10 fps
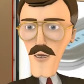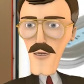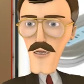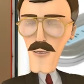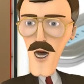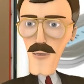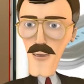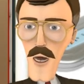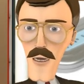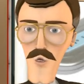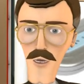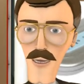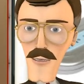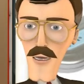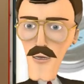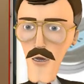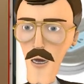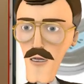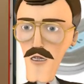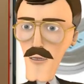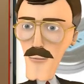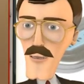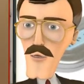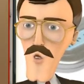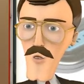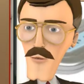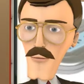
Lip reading: this payment annually in advance from you.